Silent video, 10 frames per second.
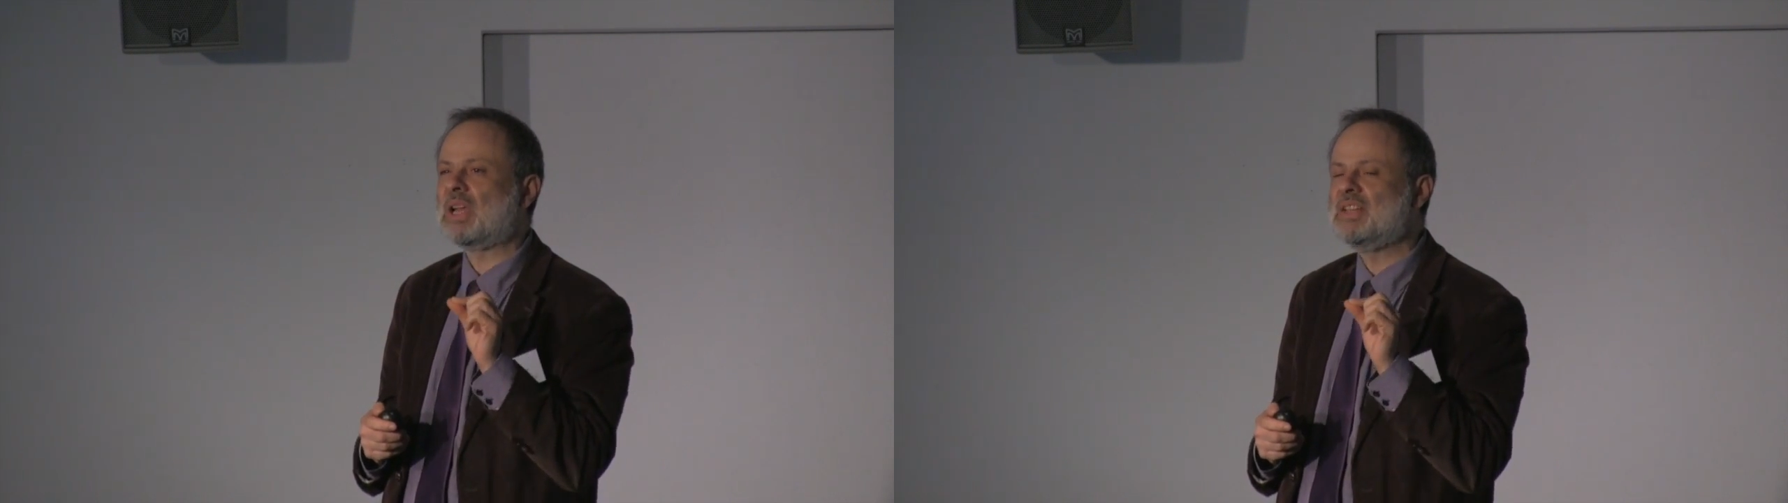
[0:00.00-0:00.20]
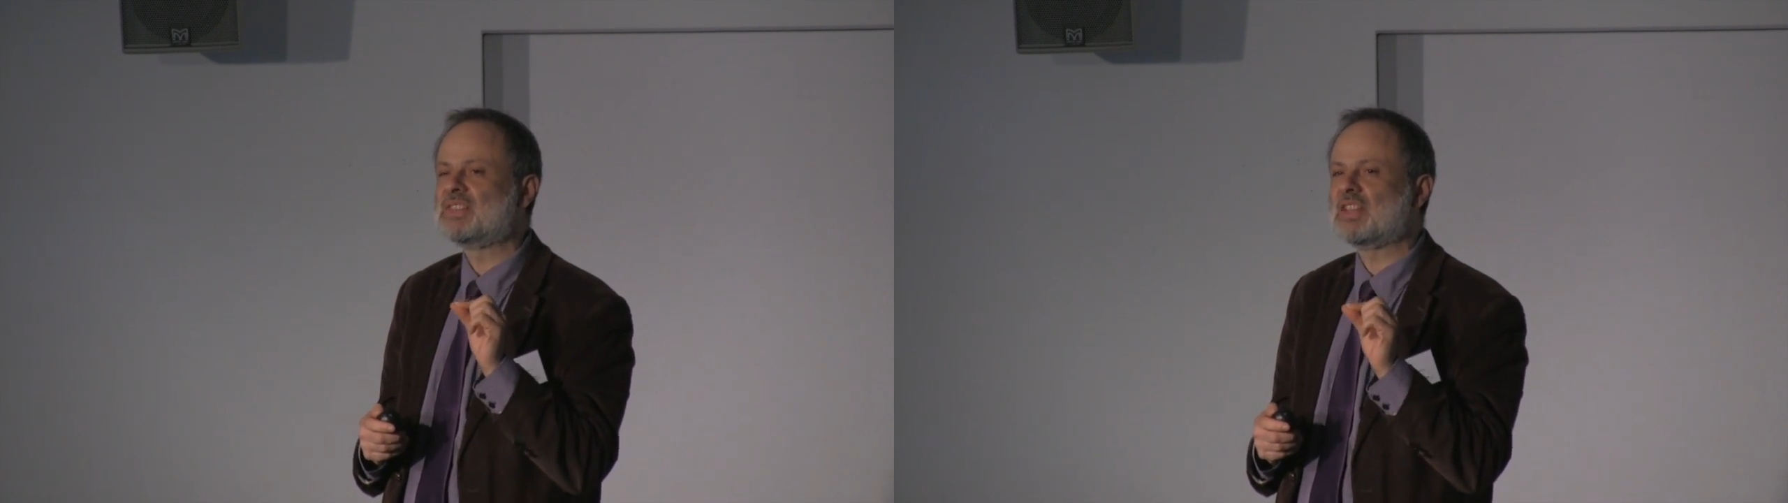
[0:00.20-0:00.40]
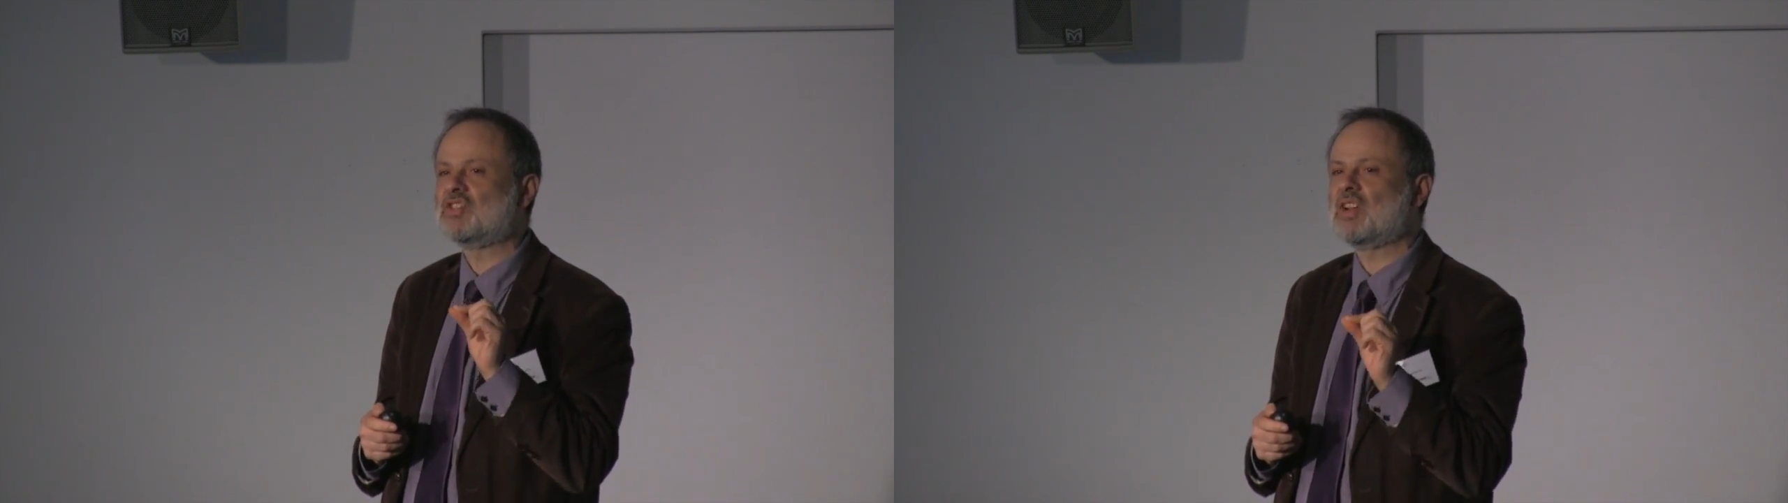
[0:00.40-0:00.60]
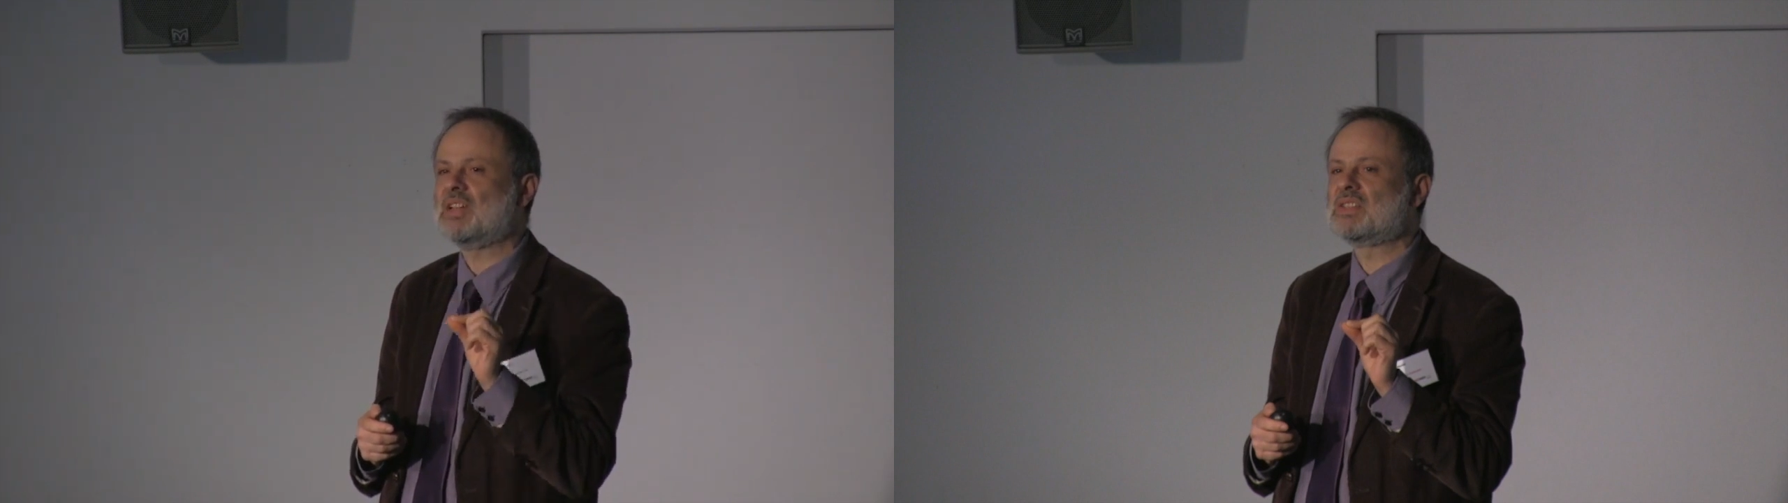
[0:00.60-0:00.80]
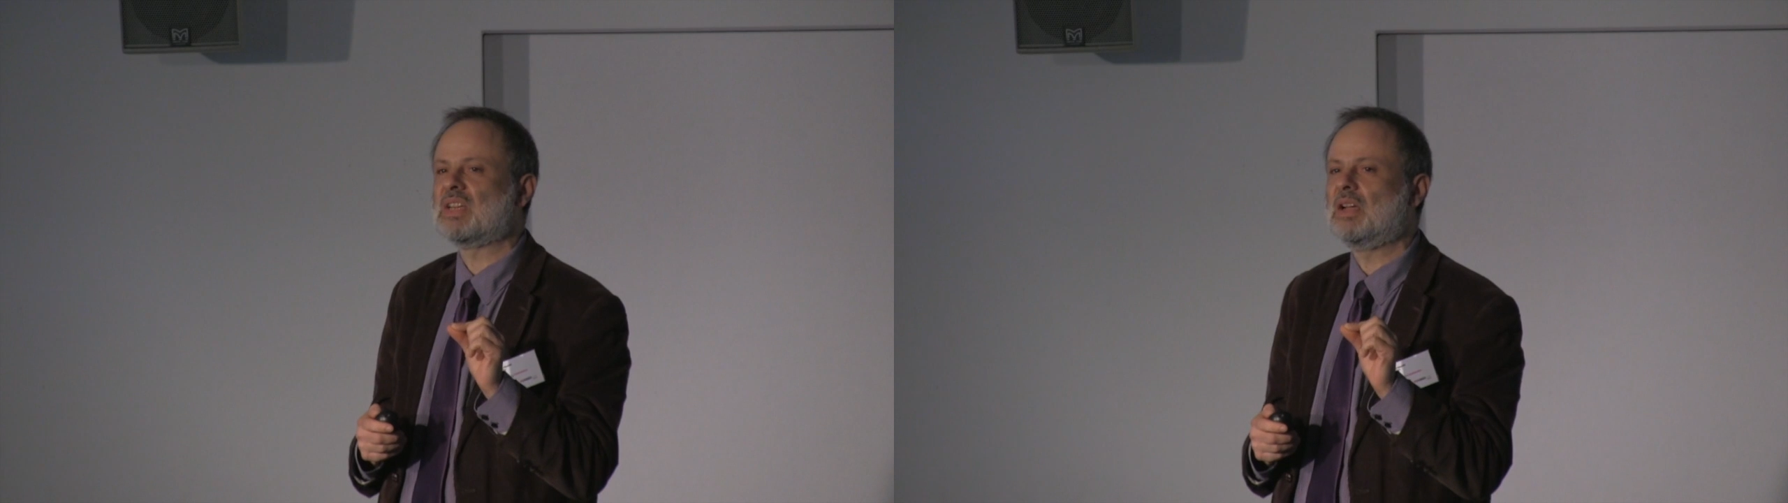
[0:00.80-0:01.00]
place at the
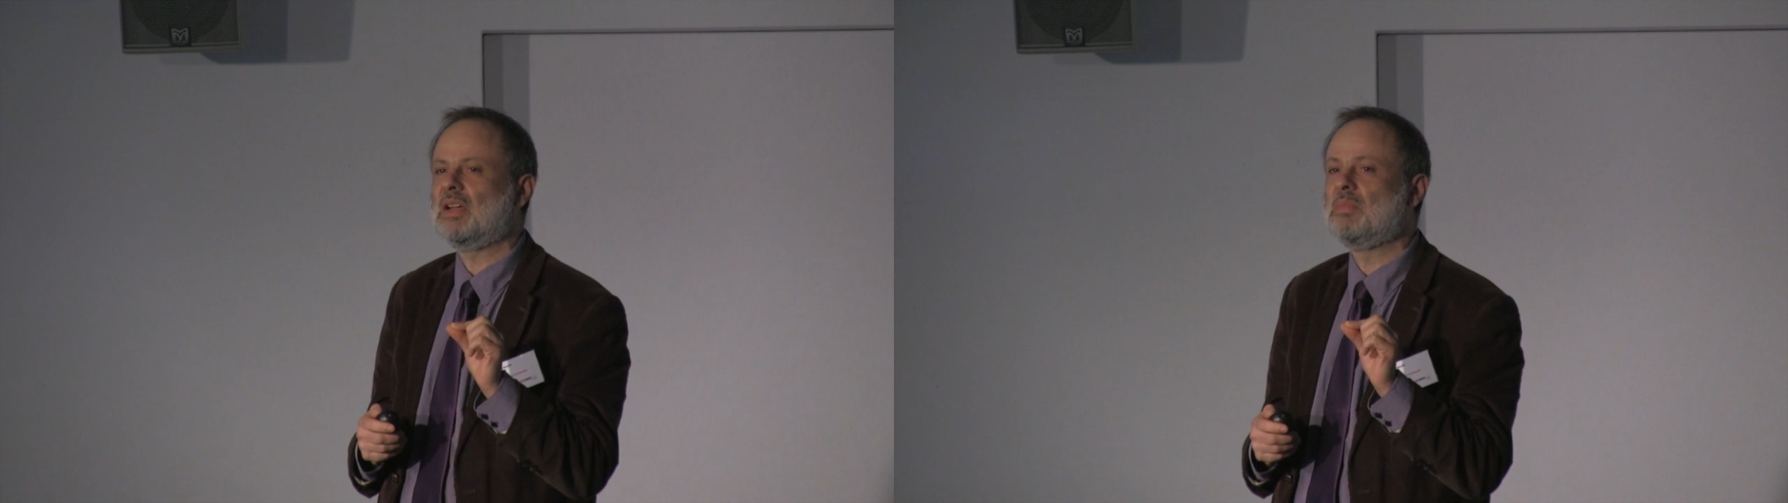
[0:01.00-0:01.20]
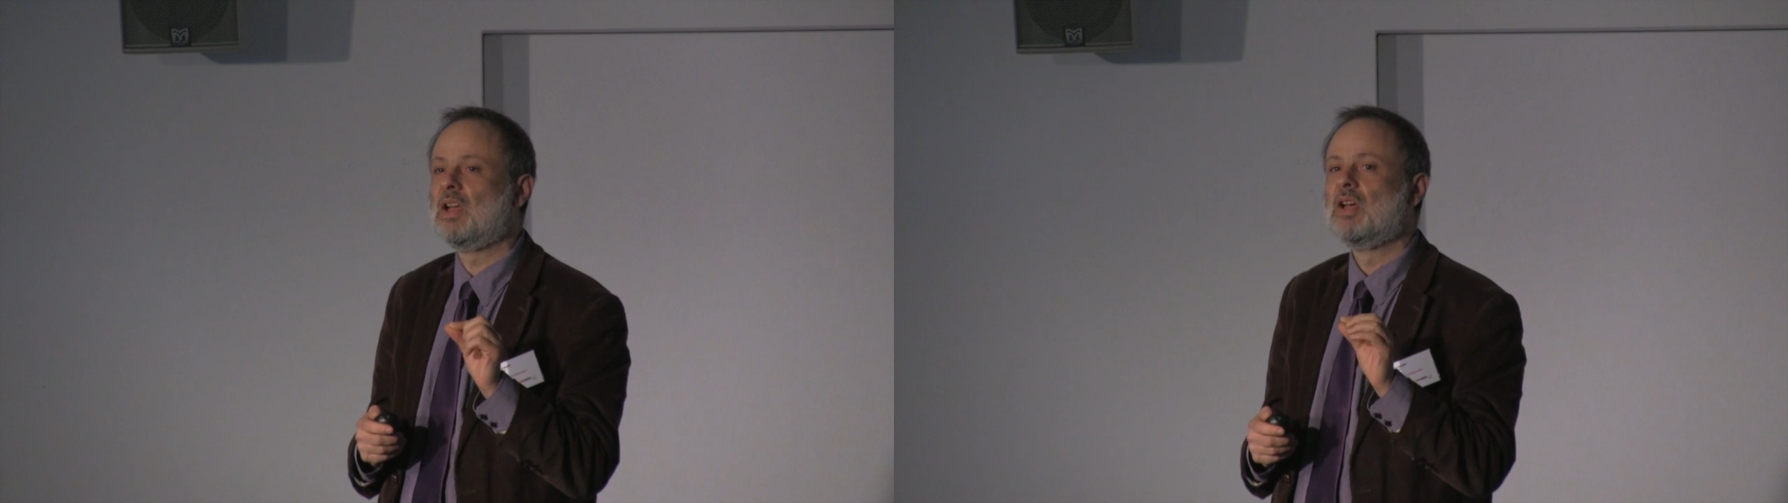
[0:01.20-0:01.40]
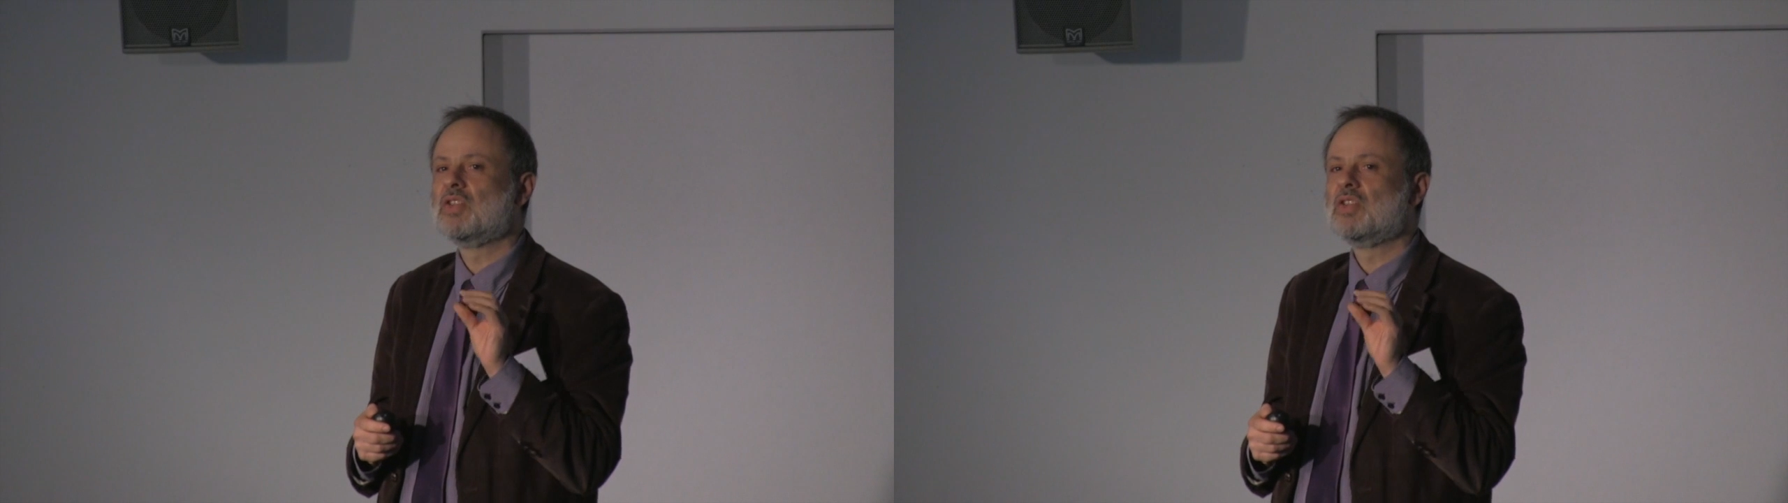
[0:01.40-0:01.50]
right time